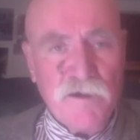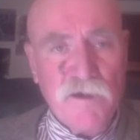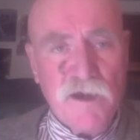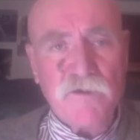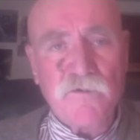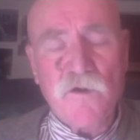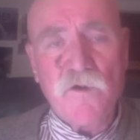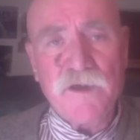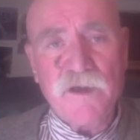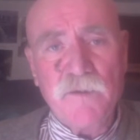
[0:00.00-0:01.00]
and
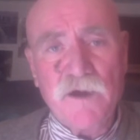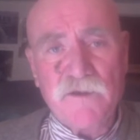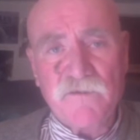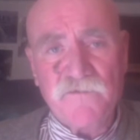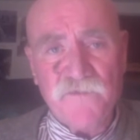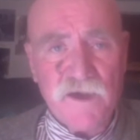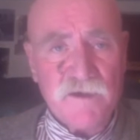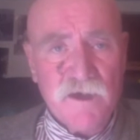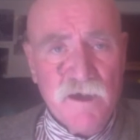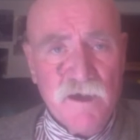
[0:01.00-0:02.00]
groaning about the fate
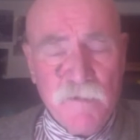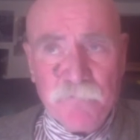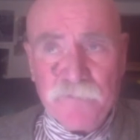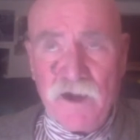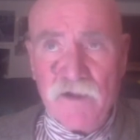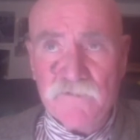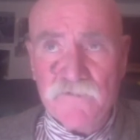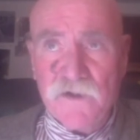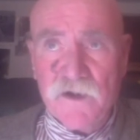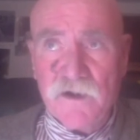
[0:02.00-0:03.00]
of
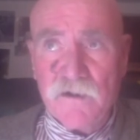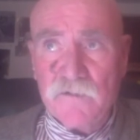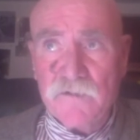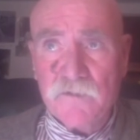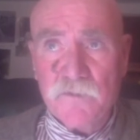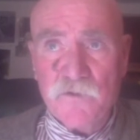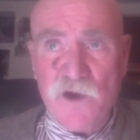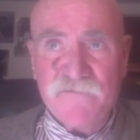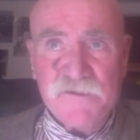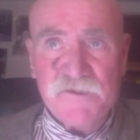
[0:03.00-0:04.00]
the
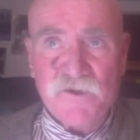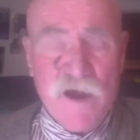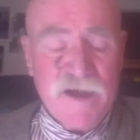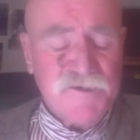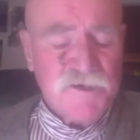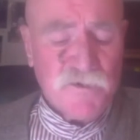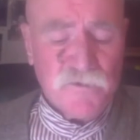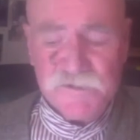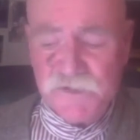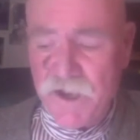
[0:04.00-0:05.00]
Prophet's grandson
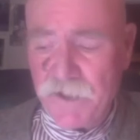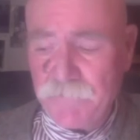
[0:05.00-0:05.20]
Hussein.